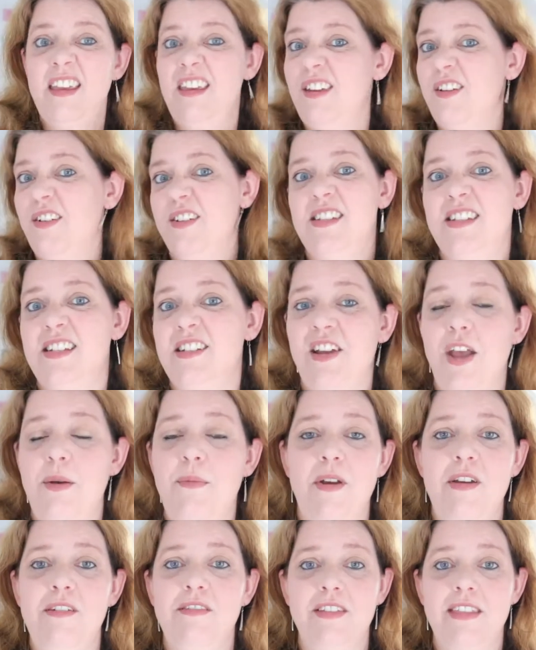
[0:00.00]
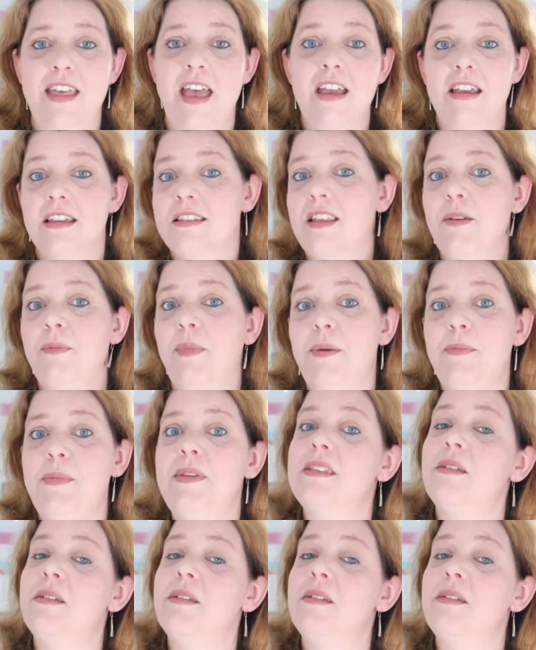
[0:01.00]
you can still come over there, because there might be